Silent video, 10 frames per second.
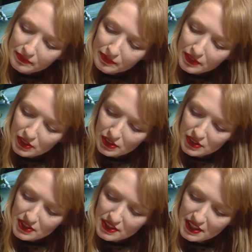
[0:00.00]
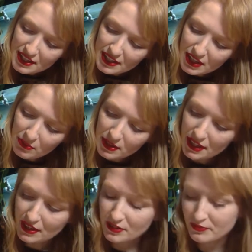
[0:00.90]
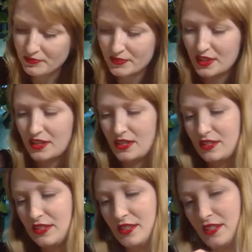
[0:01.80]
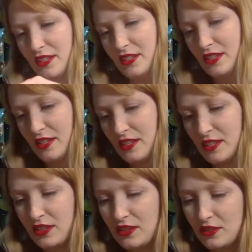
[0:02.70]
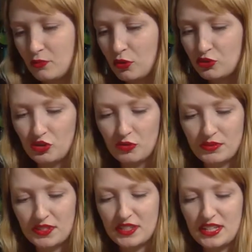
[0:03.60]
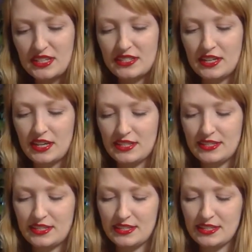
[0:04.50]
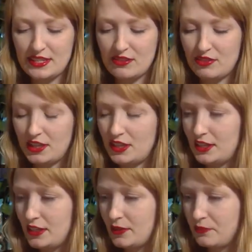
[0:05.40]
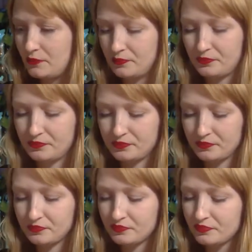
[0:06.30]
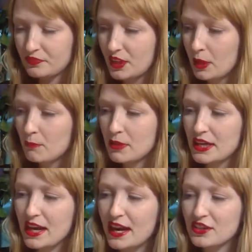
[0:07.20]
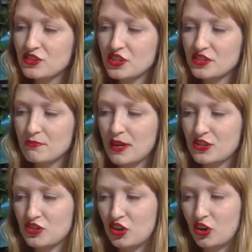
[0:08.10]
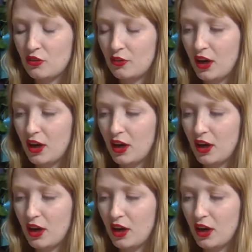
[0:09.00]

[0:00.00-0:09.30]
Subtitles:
you can see coming out as the more drops, the easier it is to see, really. pH is a measure of